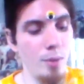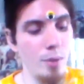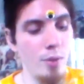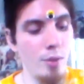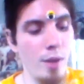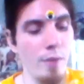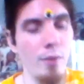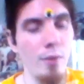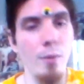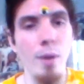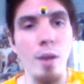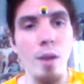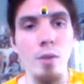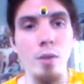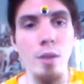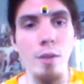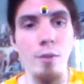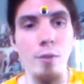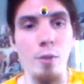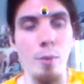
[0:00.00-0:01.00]
went driving around
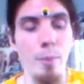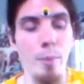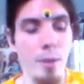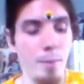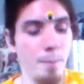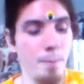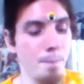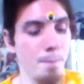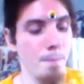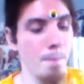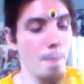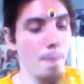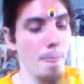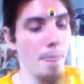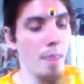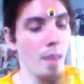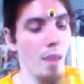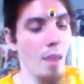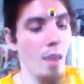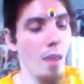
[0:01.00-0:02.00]
looking for me.
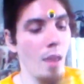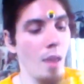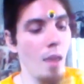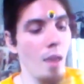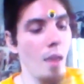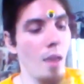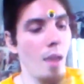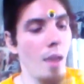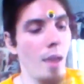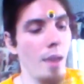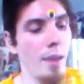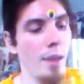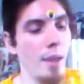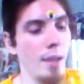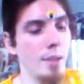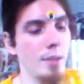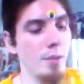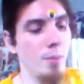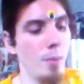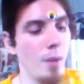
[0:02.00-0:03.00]
And
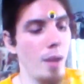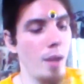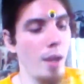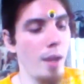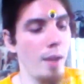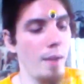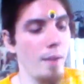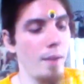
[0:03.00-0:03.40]
guess what?